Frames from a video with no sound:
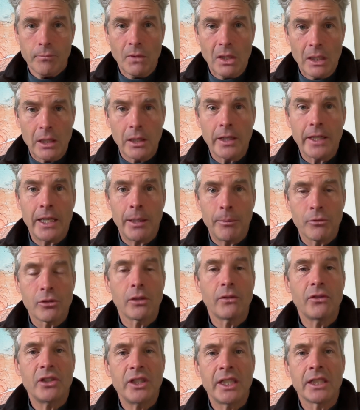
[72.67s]
claims
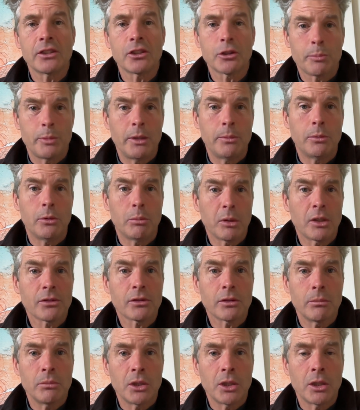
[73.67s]
of the English people plus
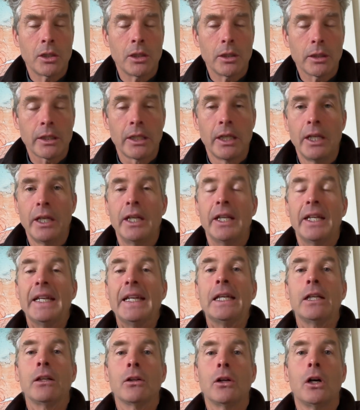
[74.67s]
the monarch
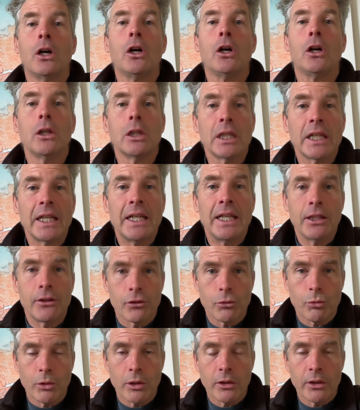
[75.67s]
in all
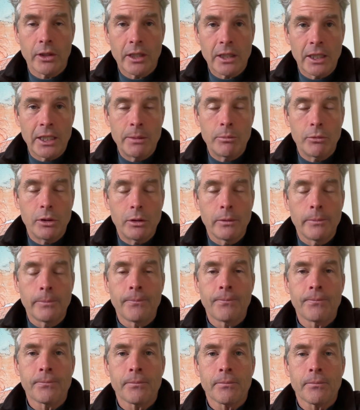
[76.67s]
lands where they claimed it.
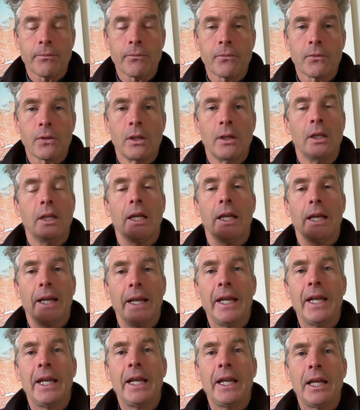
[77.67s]

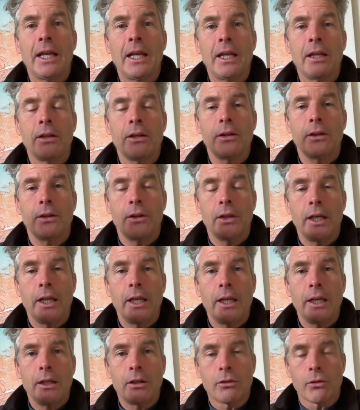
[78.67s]
And
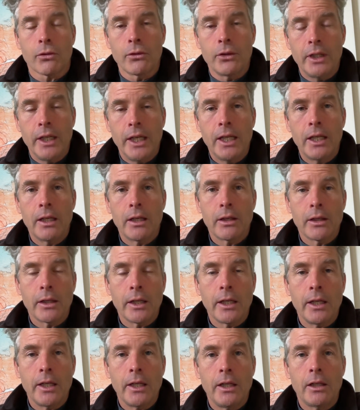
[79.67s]
they created
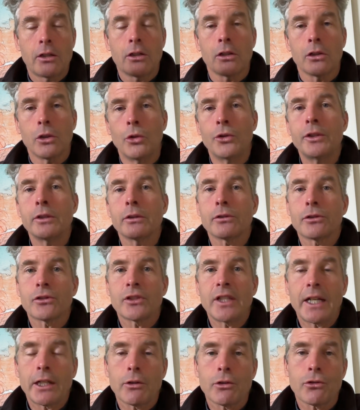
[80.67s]
a colonial
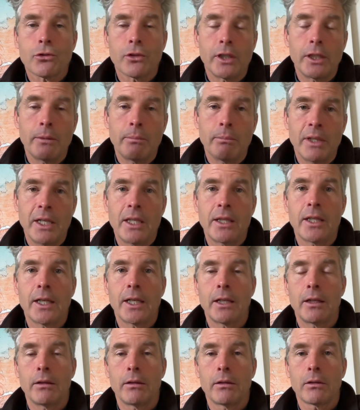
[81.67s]
secretary and made
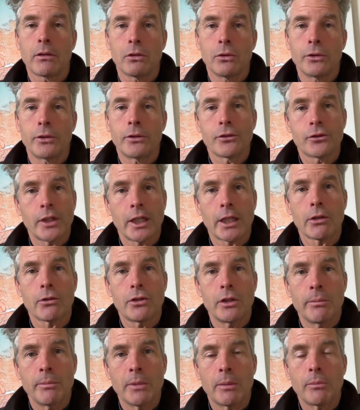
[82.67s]
that colonial
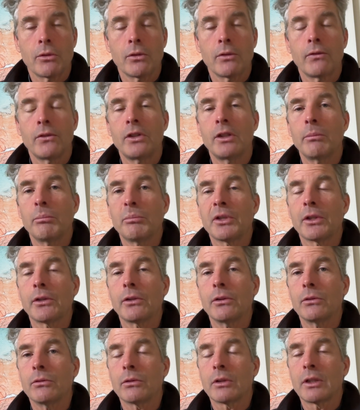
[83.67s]
secretary a member of the
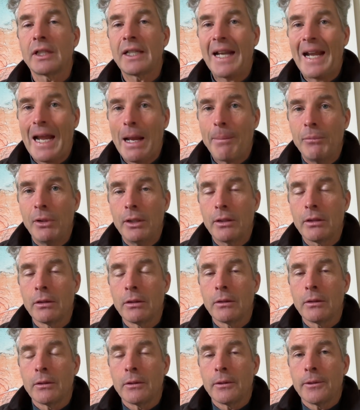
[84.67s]
imperial cabinet.
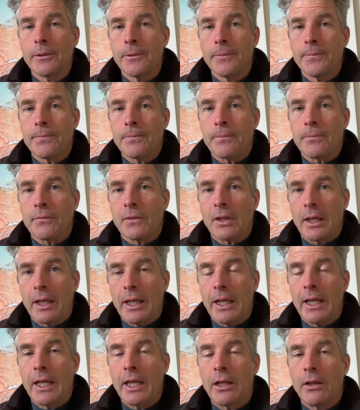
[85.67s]

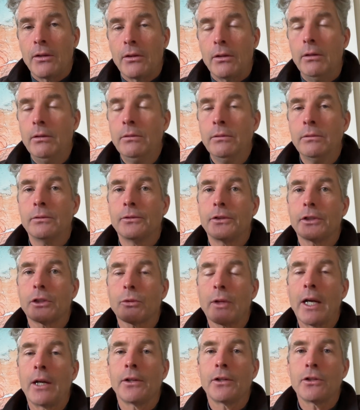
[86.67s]
And the
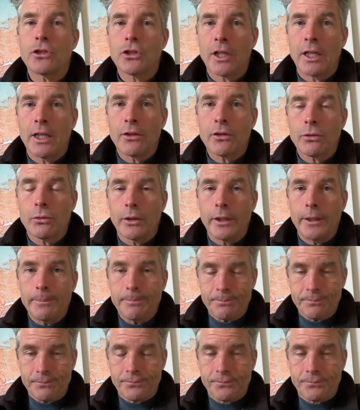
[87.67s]
Crown and Chancery